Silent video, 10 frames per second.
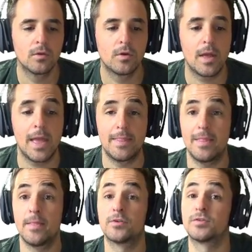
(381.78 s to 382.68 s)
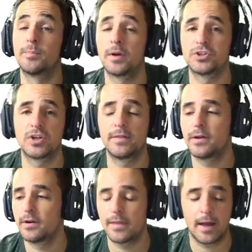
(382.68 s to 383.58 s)
And, and, there's a bunch in there,
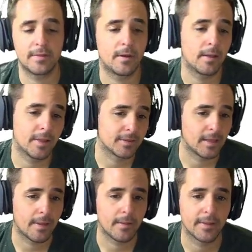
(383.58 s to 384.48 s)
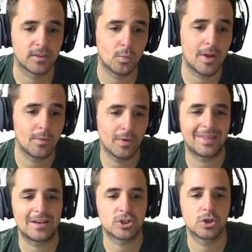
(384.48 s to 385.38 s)
and I, I like that. I like the way what
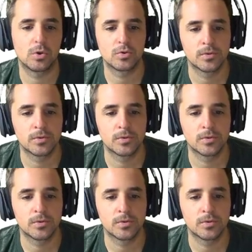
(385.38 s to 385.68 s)
that shows.